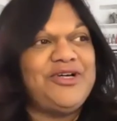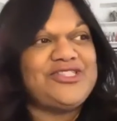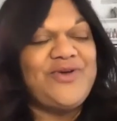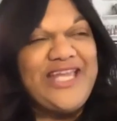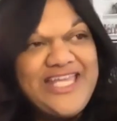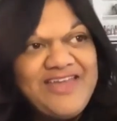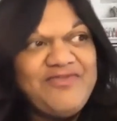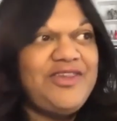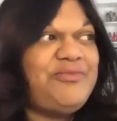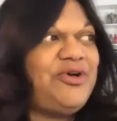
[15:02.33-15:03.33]
So I gave
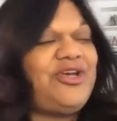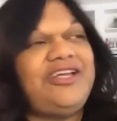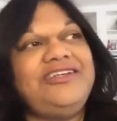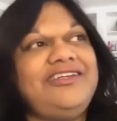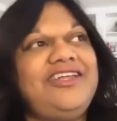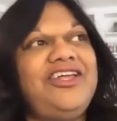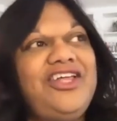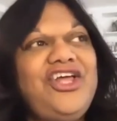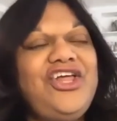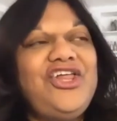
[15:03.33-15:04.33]
her the book at the
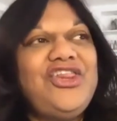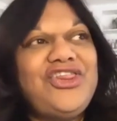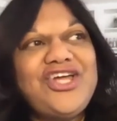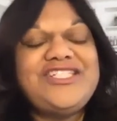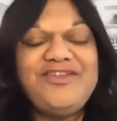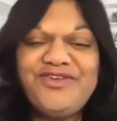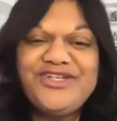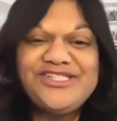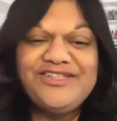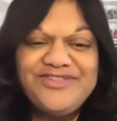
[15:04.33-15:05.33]

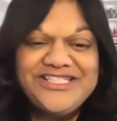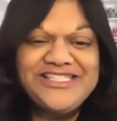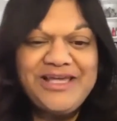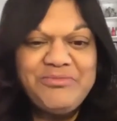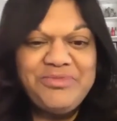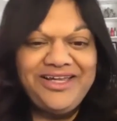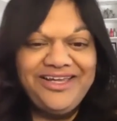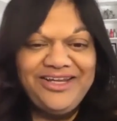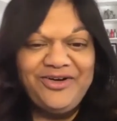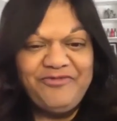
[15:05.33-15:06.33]
31st of December,
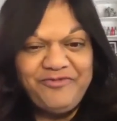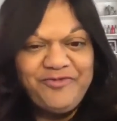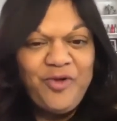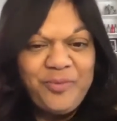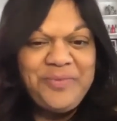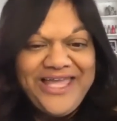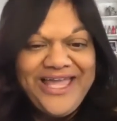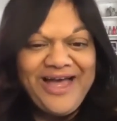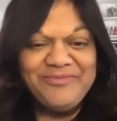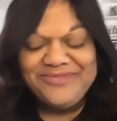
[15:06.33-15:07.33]
you know, at 4
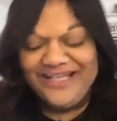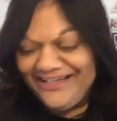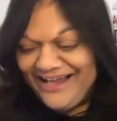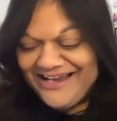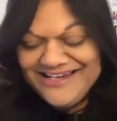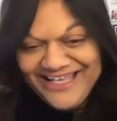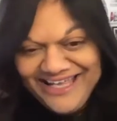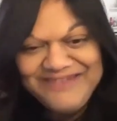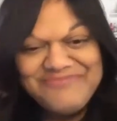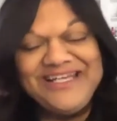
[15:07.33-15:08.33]
p.m. I'd, I'd
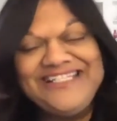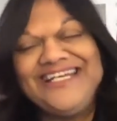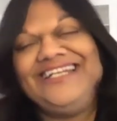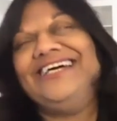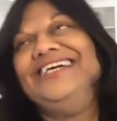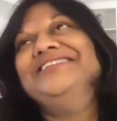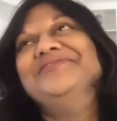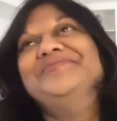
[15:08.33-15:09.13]
hit my deadline.